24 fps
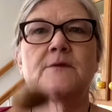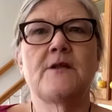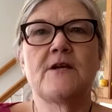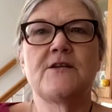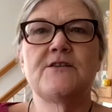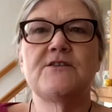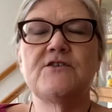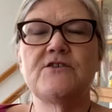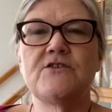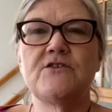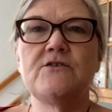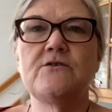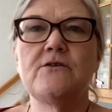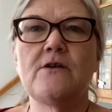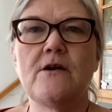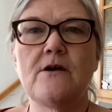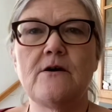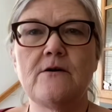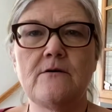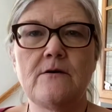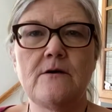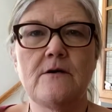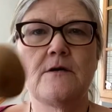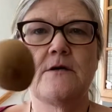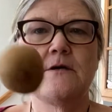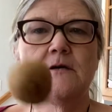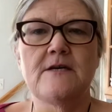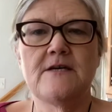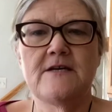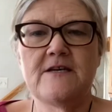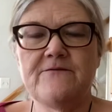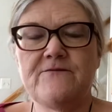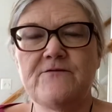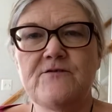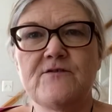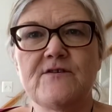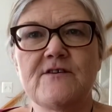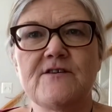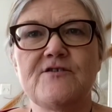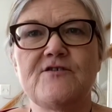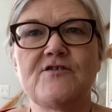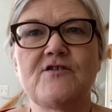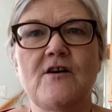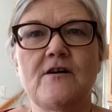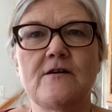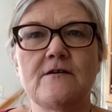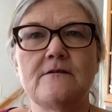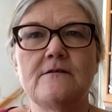Did you know if you can
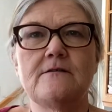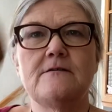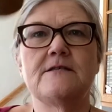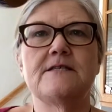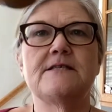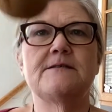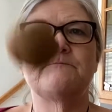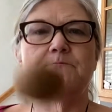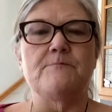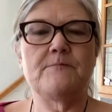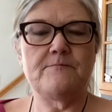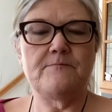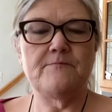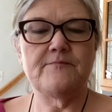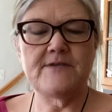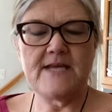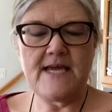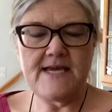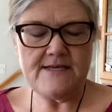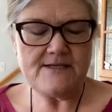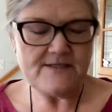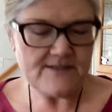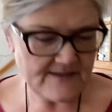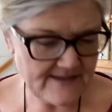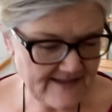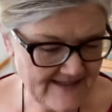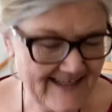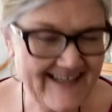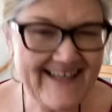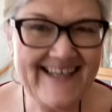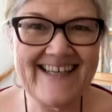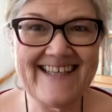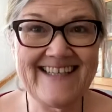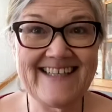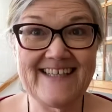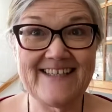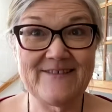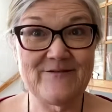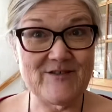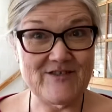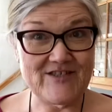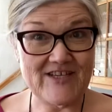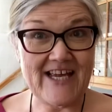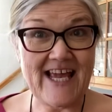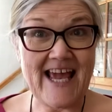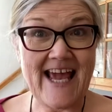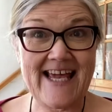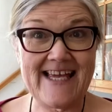juggle, it takes, which
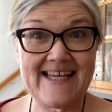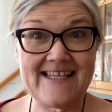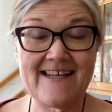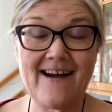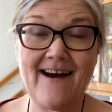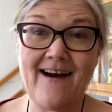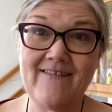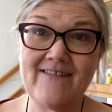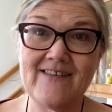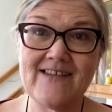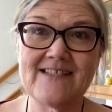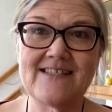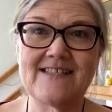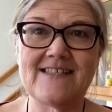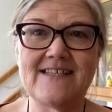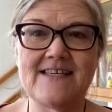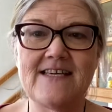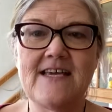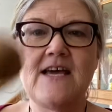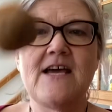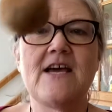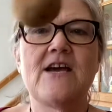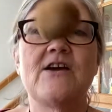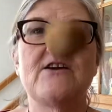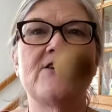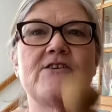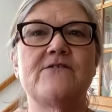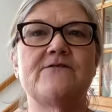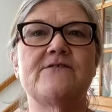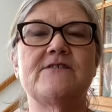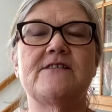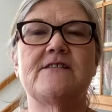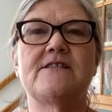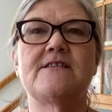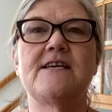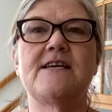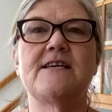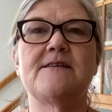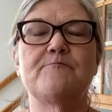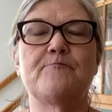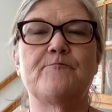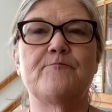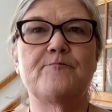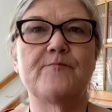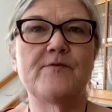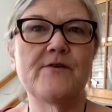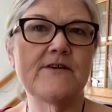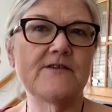I can't, obviously, it,
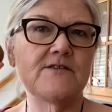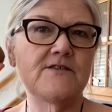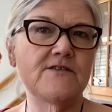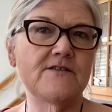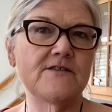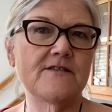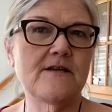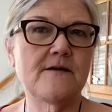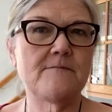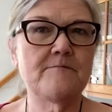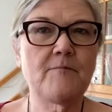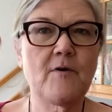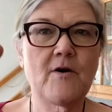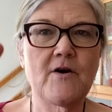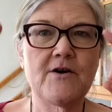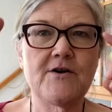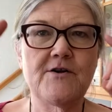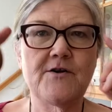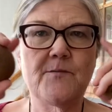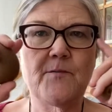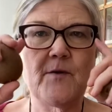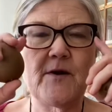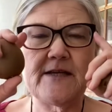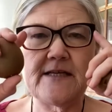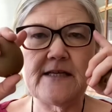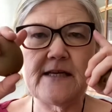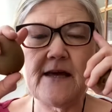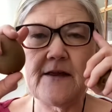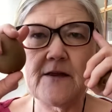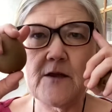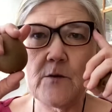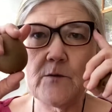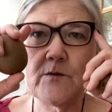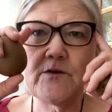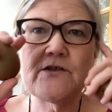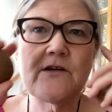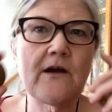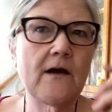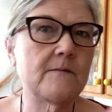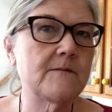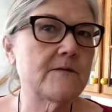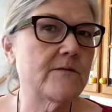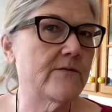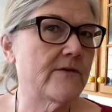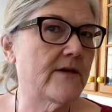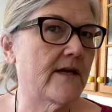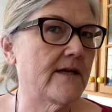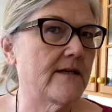it brings some part of your brain together, which helps
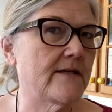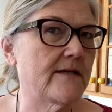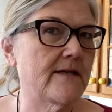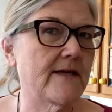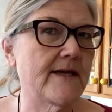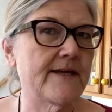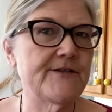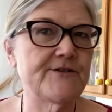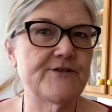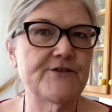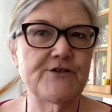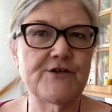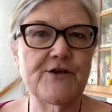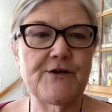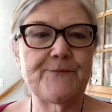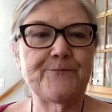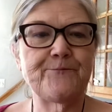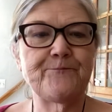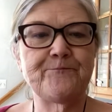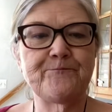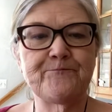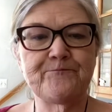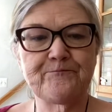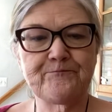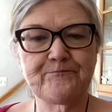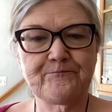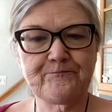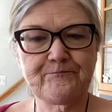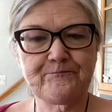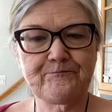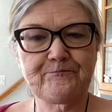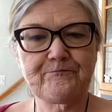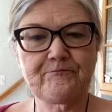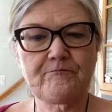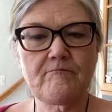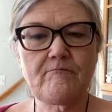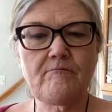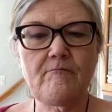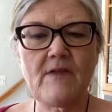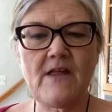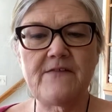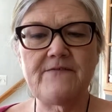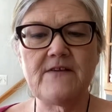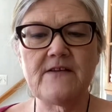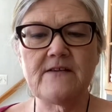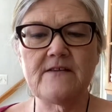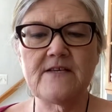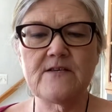with ADHD.
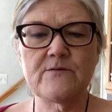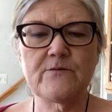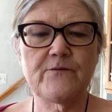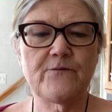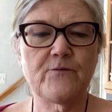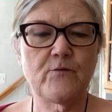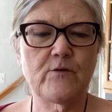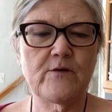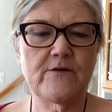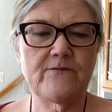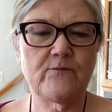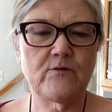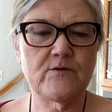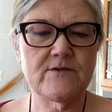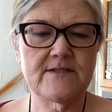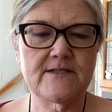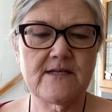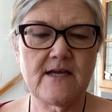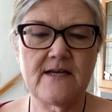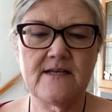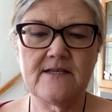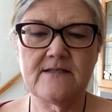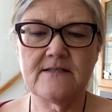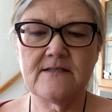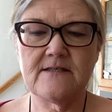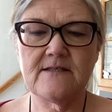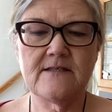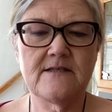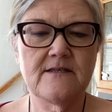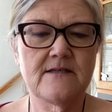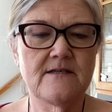I think these were 44 cents.